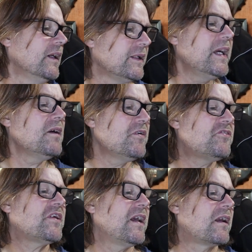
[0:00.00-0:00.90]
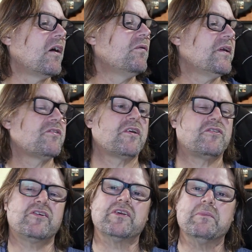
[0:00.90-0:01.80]
Yeah, of East Kent Goldings at
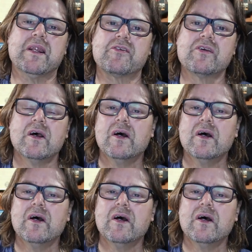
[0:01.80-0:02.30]
60 minutes,